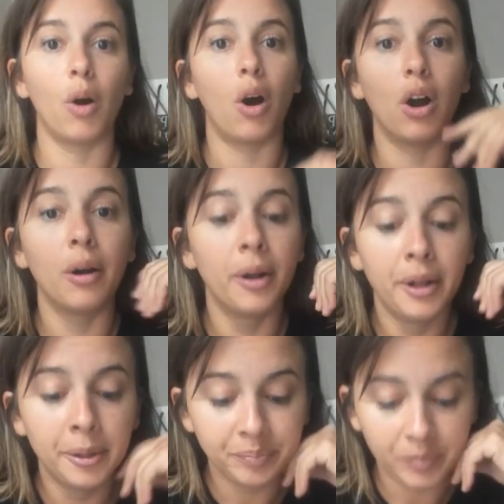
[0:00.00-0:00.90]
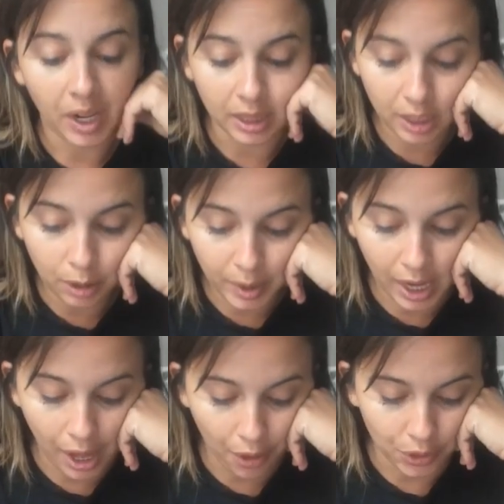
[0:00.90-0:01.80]
are a little bit
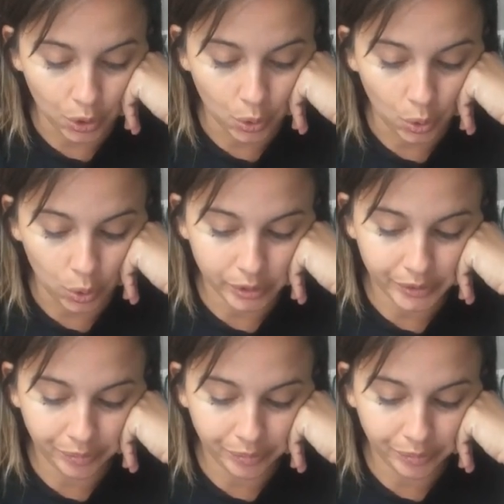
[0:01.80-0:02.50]
out in the cold.